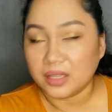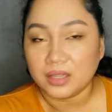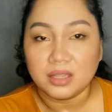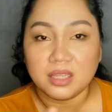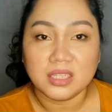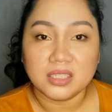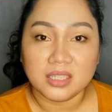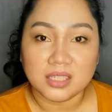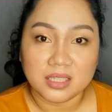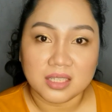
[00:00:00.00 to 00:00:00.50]

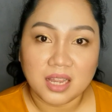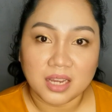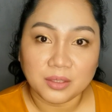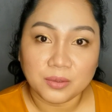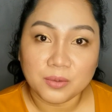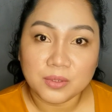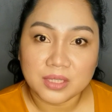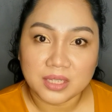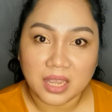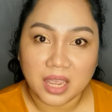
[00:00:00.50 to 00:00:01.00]
This is
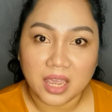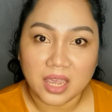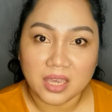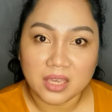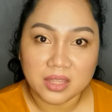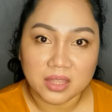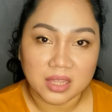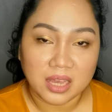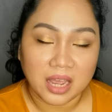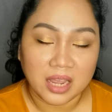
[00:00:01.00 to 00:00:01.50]
not to
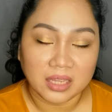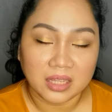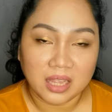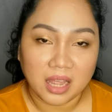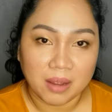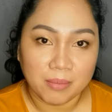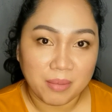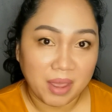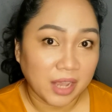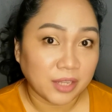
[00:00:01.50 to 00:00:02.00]
say that
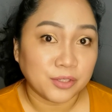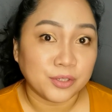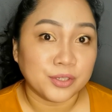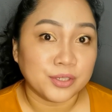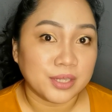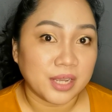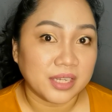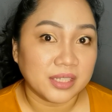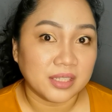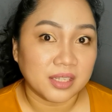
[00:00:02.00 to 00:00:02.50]

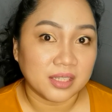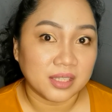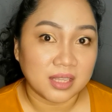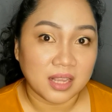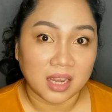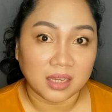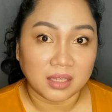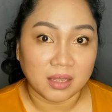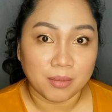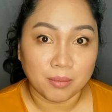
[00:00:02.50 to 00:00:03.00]
exercise is
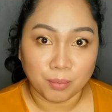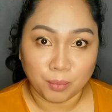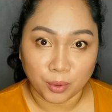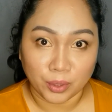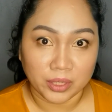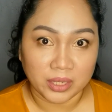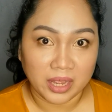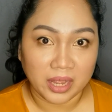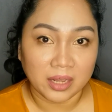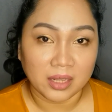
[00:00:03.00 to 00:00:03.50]
not
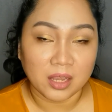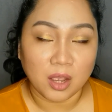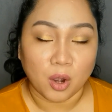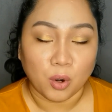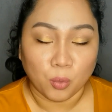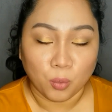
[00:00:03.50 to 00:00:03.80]
important.